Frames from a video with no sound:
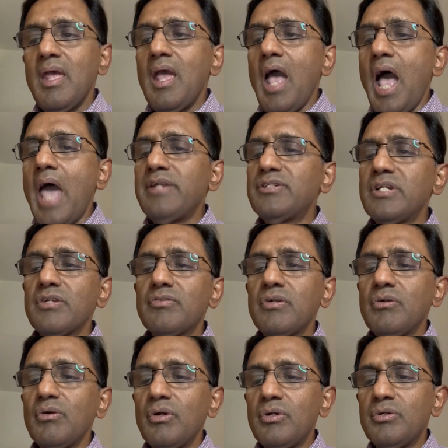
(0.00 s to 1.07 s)
And she said,
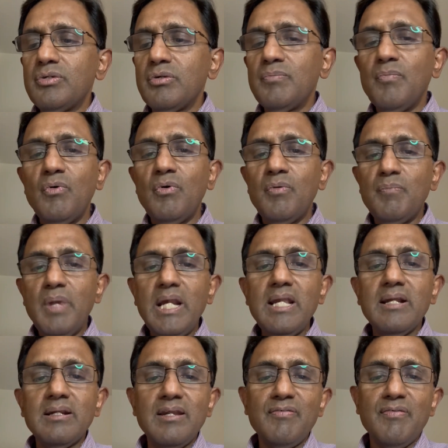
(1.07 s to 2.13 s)
"No, you should move
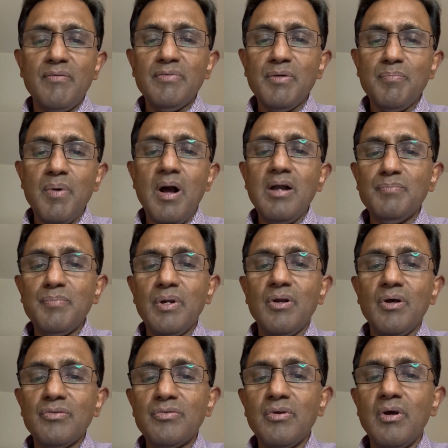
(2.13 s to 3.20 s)
immediately from the park,
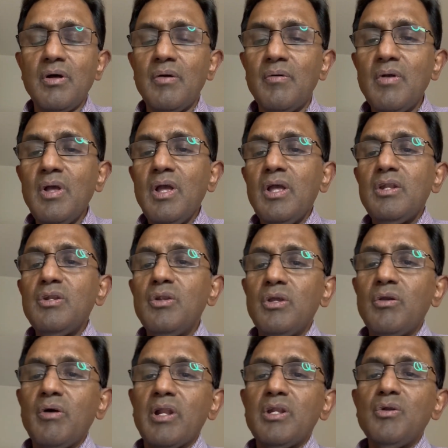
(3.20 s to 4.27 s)
because you are
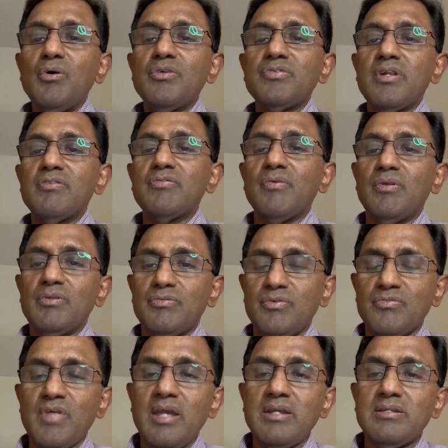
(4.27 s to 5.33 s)
a nuisance for the
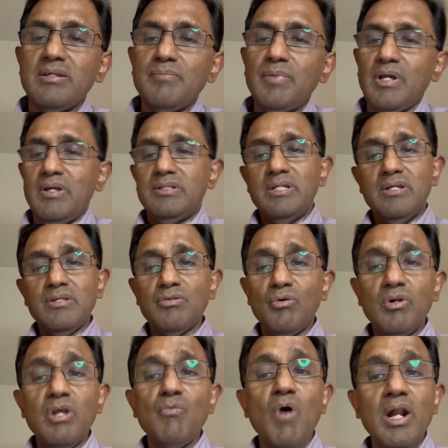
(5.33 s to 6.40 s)
society." Because she is
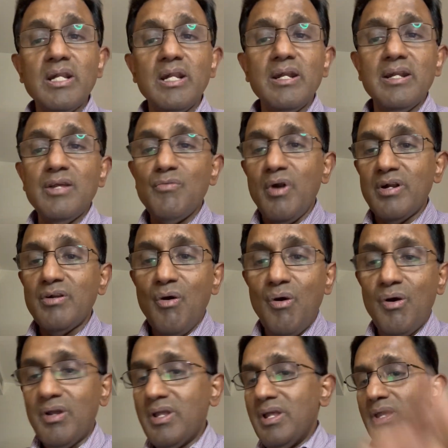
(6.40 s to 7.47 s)
only one lady, one
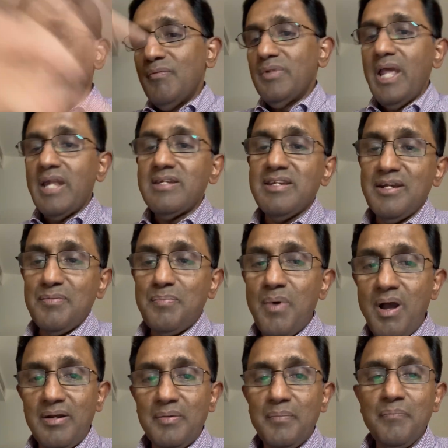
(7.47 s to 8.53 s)
dog, the entire
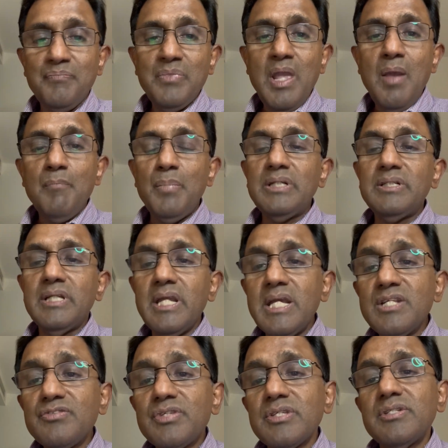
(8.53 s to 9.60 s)
park. But she
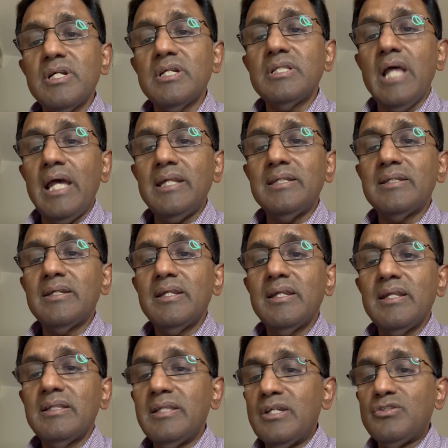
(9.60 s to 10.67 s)
insisted that
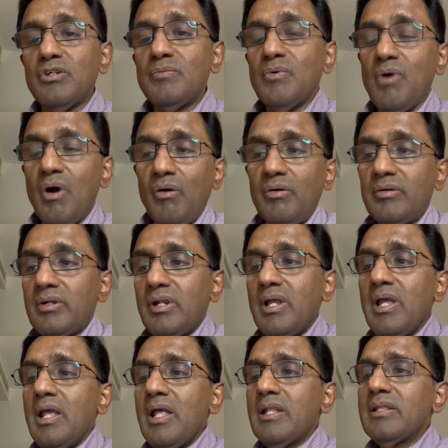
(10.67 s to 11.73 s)
they should move out.
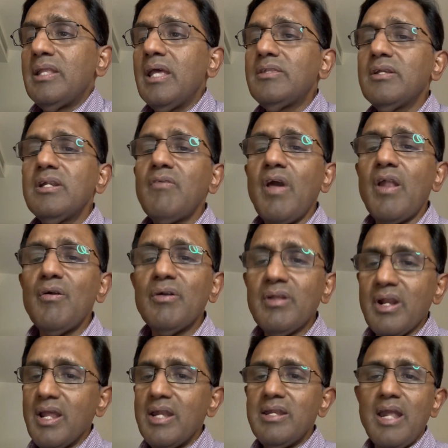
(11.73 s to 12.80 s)
They said, "We are not
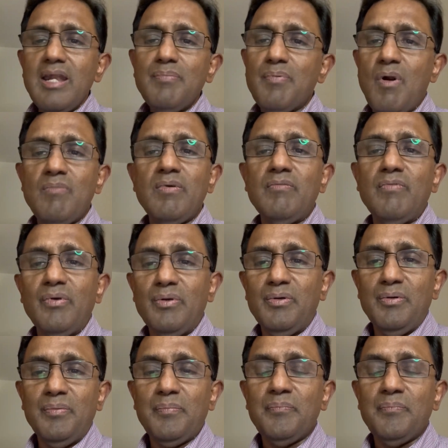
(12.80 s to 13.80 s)
creating any problem for you."